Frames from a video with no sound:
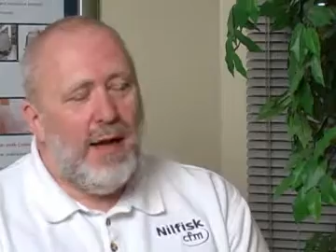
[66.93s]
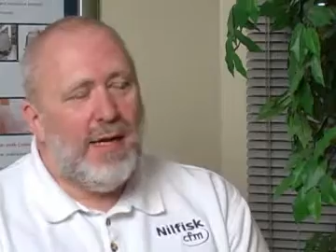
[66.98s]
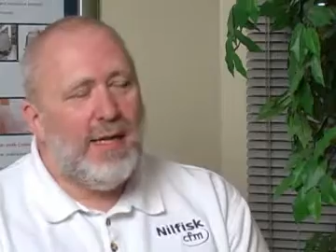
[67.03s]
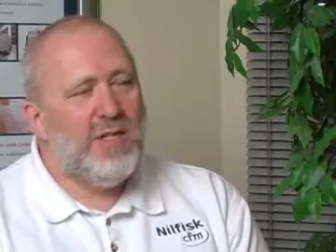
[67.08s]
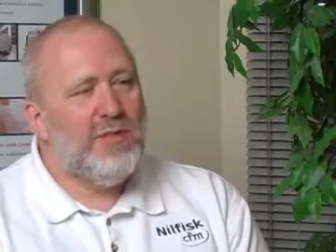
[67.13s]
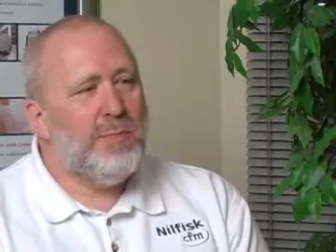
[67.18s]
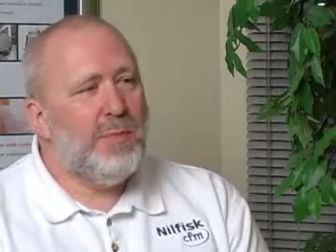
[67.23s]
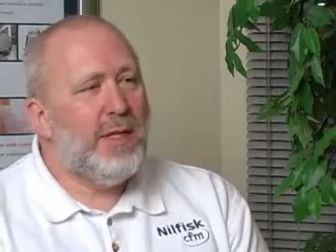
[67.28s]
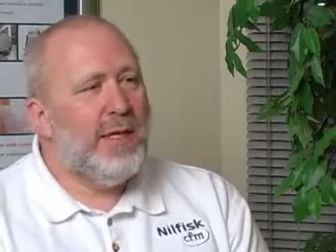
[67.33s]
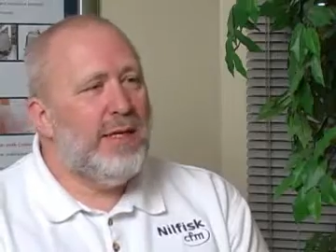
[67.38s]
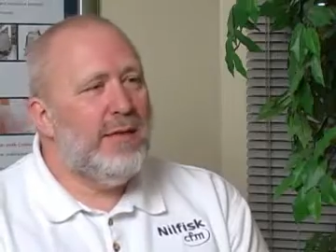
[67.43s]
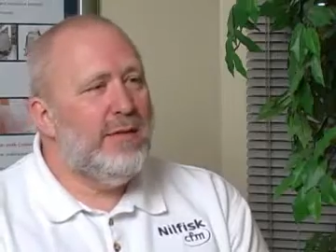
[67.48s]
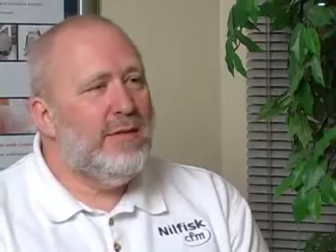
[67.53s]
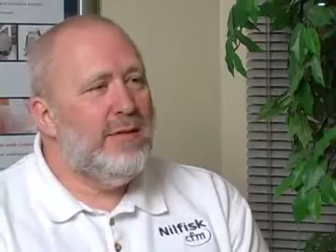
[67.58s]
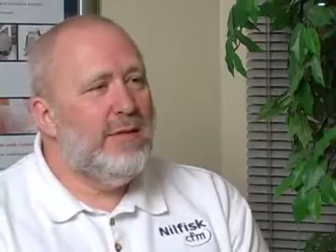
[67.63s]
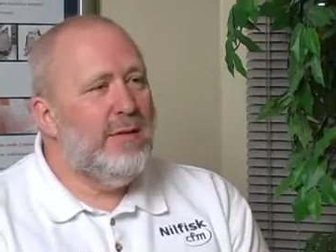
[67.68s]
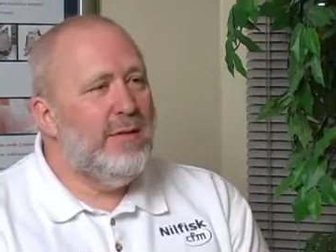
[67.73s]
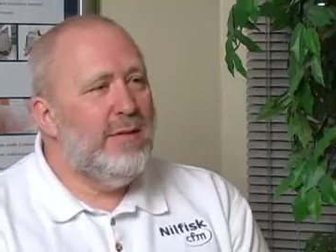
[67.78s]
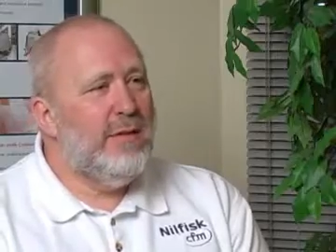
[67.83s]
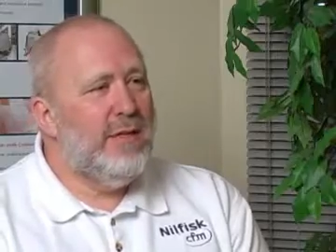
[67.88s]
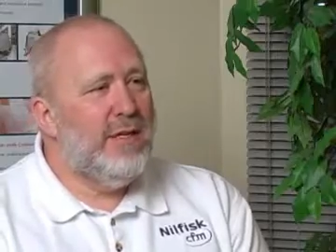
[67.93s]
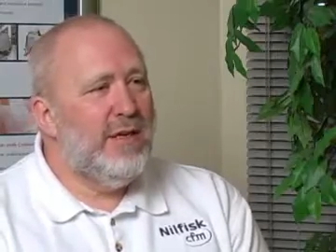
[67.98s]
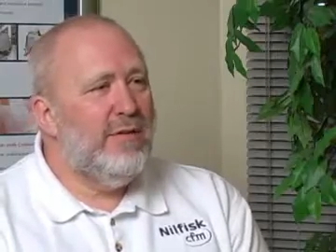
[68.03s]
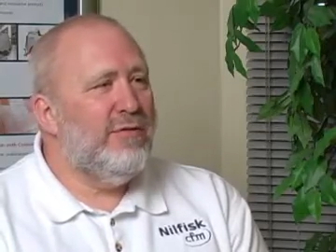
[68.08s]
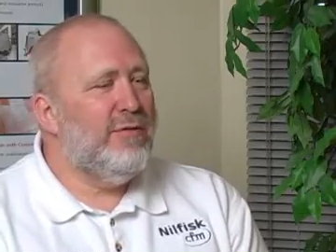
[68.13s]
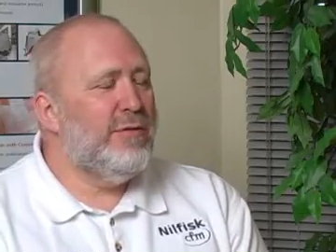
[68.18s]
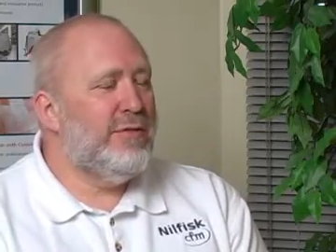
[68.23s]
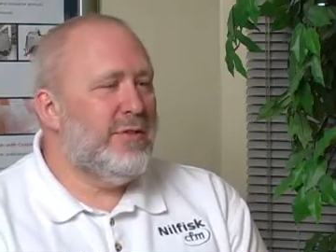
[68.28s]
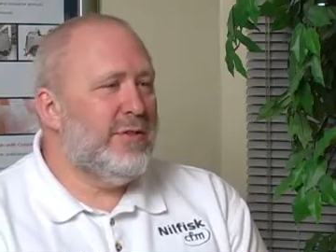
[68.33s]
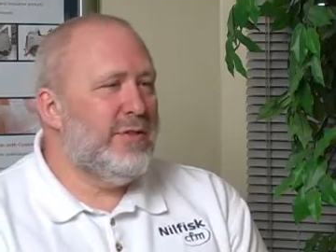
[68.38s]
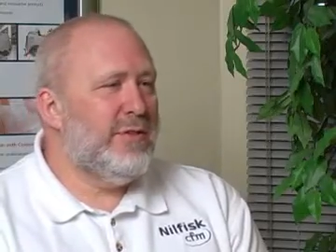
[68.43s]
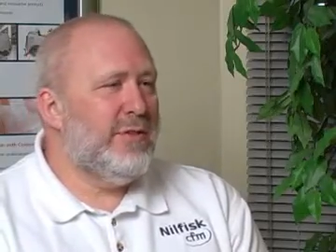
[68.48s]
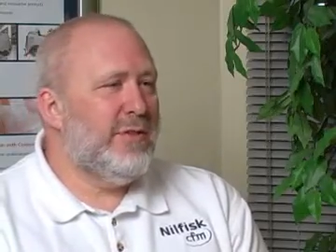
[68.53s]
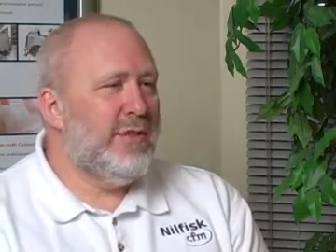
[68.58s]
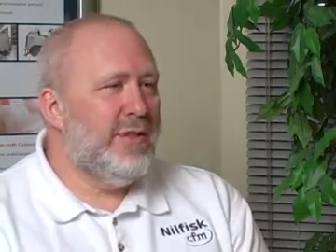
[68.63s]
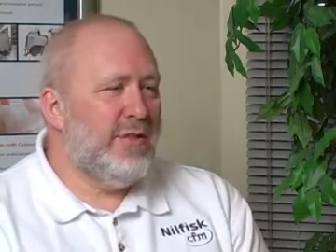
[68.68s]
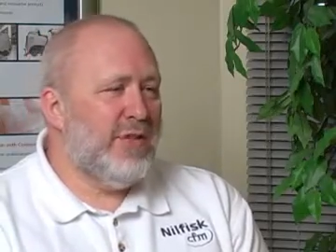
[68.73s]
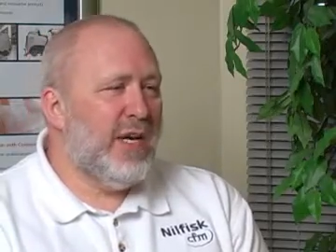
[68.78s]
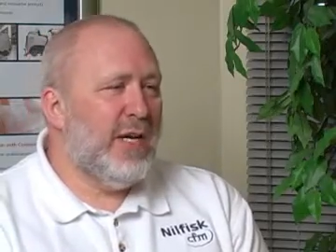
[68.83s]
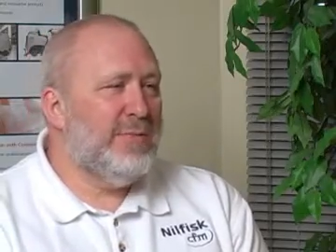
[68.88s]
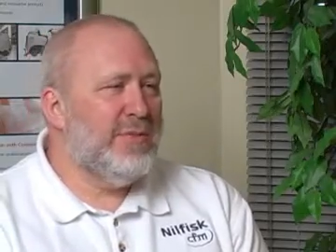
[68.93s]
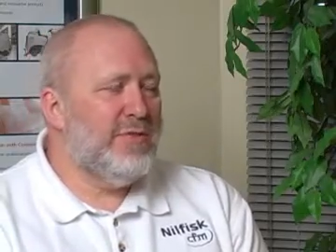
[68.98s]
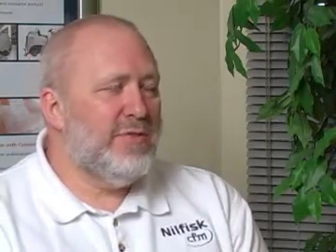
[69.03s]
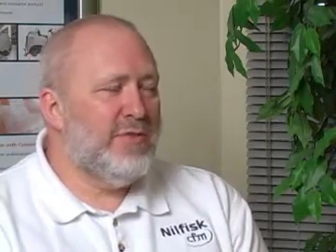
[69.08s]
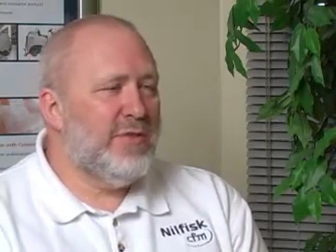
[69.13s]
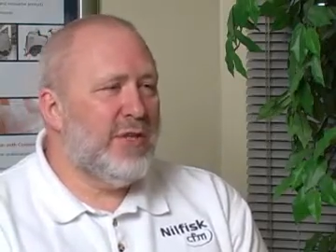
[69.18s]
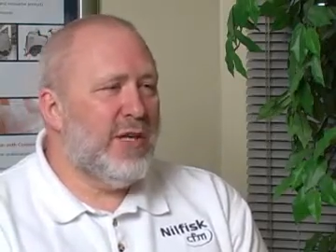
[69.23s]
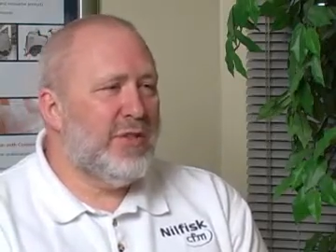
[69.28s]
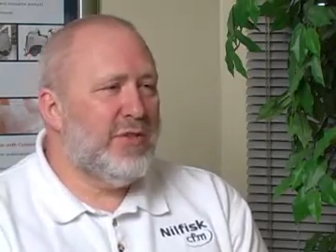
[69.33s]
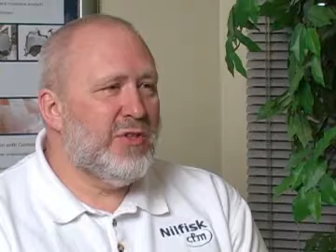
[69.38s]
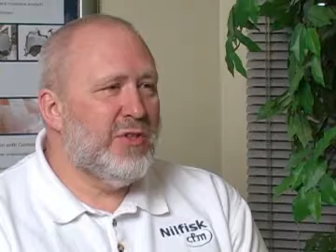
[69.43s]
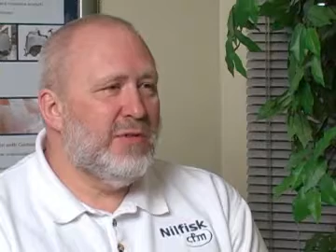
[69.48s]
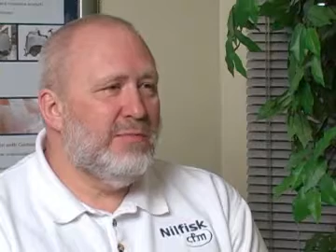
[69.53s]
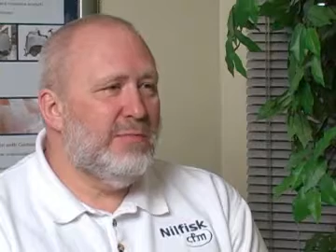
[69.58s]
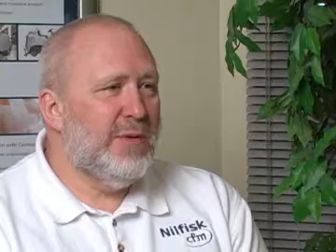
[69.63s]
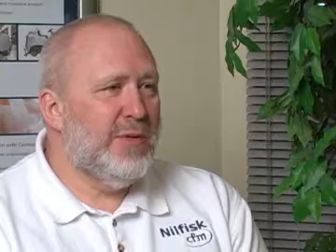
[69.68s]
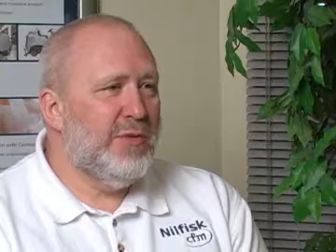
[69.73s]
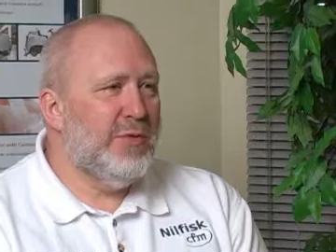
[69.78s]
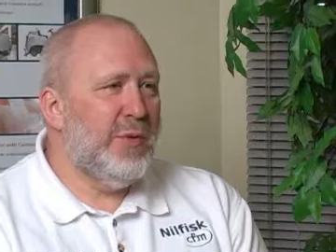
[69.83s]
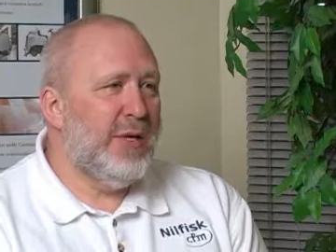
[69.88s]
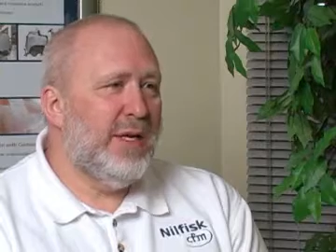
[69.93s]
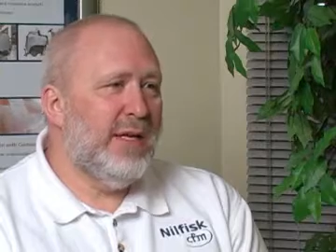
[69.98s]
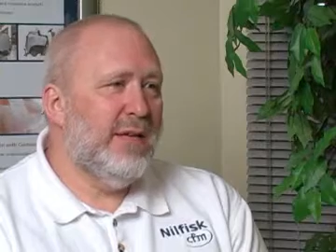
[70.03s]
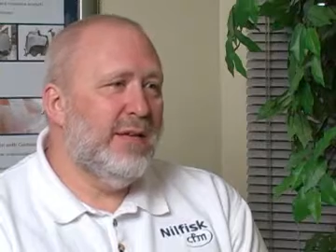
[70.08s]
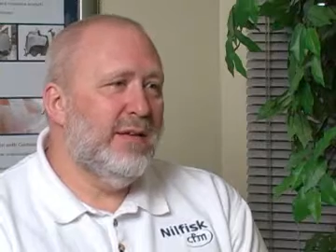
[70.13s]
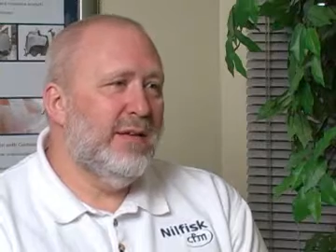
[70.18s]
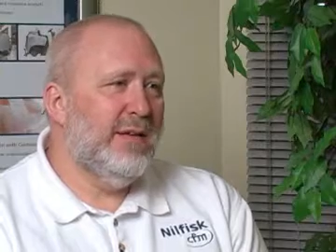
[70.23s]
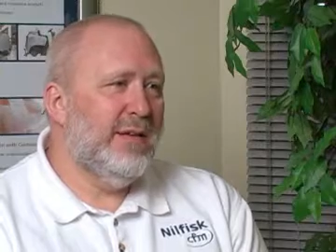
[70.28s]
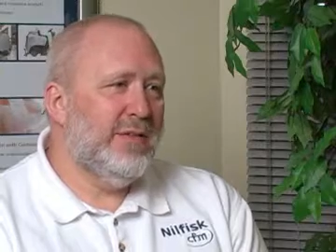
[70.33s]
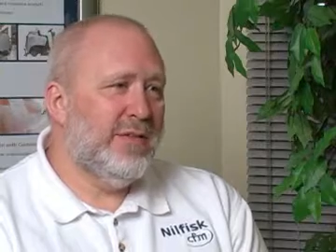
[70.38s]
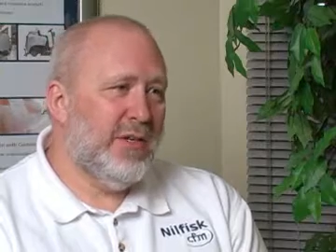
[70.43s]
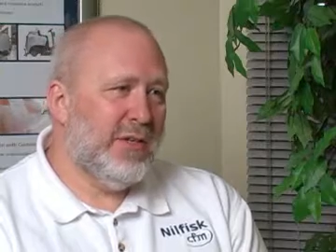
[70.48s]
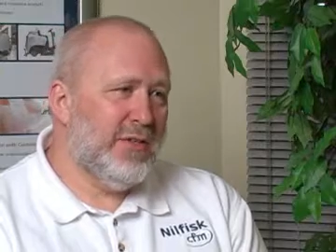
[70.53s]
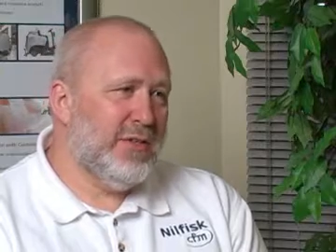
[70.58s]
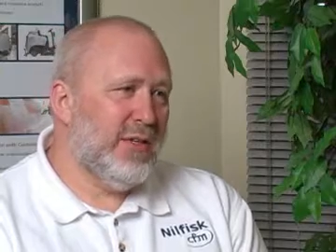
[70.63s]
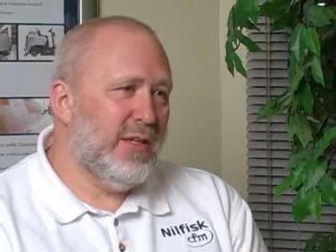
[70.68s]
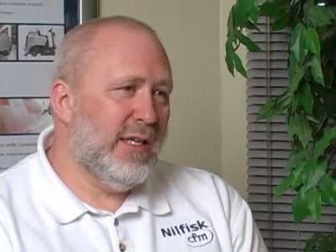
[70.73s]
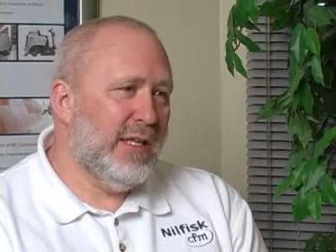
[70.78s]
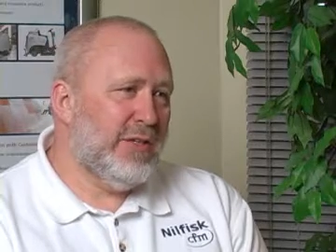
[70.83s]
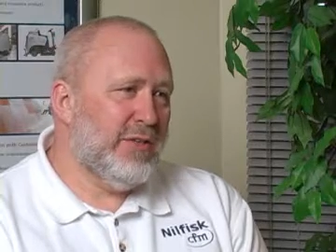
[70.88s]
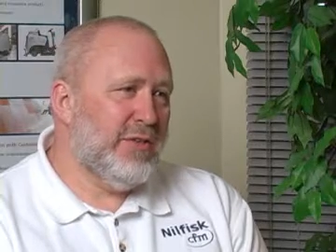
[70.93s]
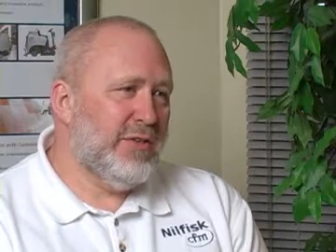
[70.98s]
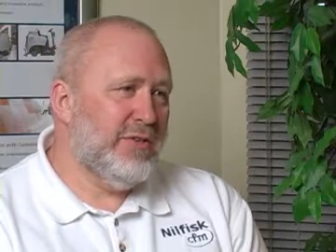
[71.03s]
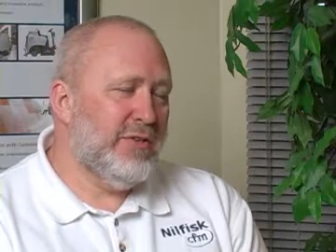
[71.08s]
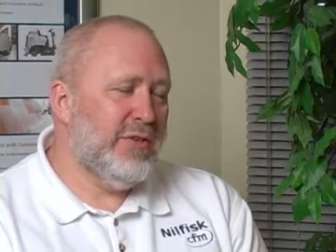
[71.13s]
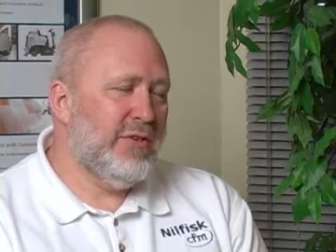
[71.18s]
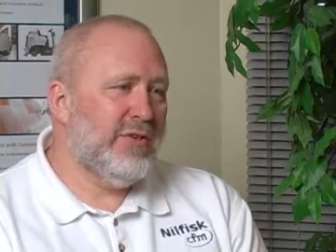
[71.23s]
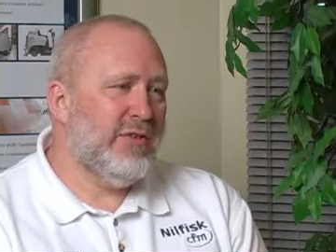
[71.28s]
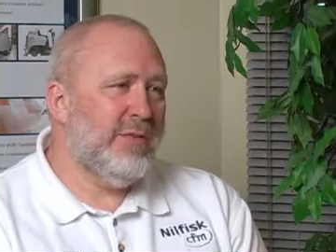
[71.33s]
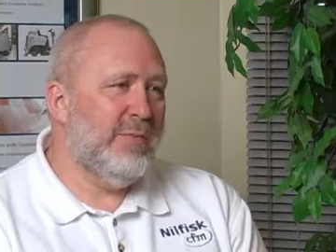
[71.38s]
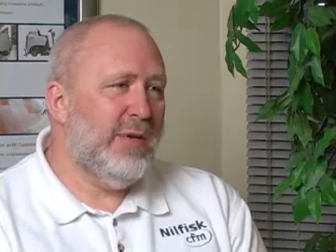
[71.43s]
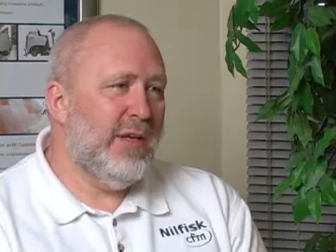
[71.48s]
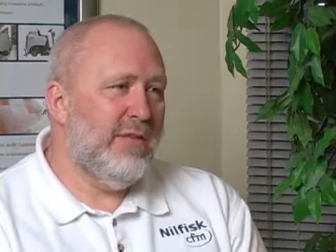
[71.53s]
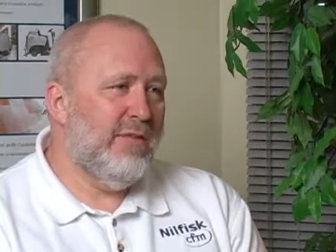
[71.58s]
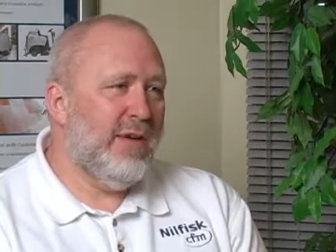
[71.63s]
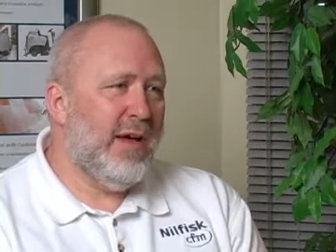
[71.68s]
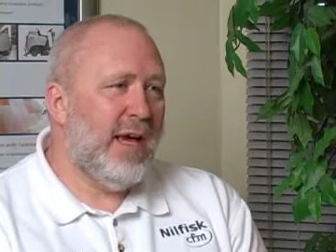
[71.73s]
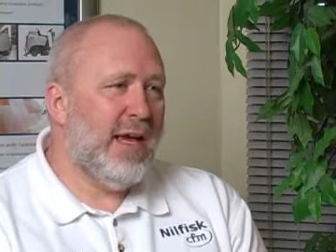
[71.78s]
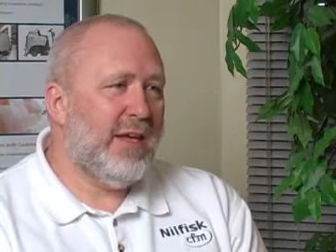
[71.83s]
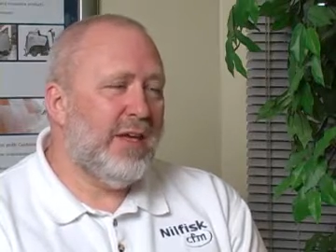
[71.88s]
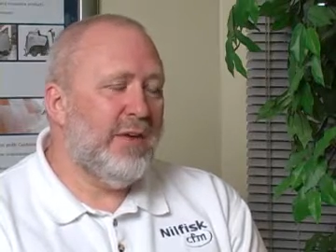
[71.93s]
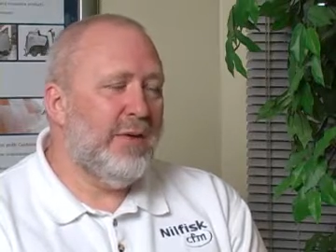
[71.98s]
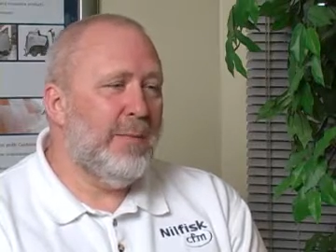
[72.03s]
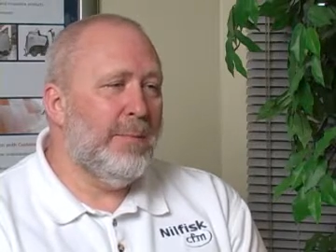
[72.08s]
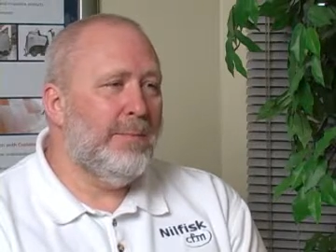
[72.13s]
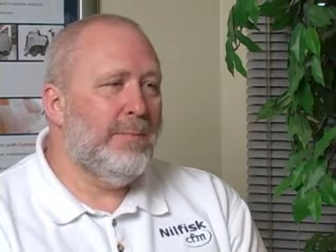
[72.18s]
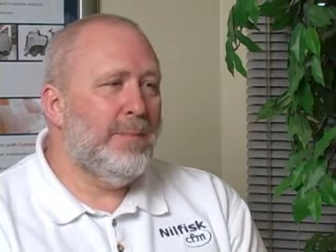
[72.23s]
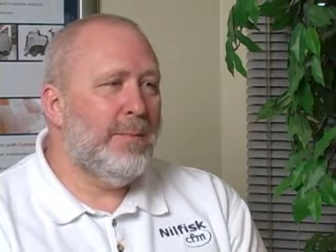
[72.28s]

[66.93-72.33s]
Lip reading: explained the differences in the types of suction between a dust collection system and a vacuum.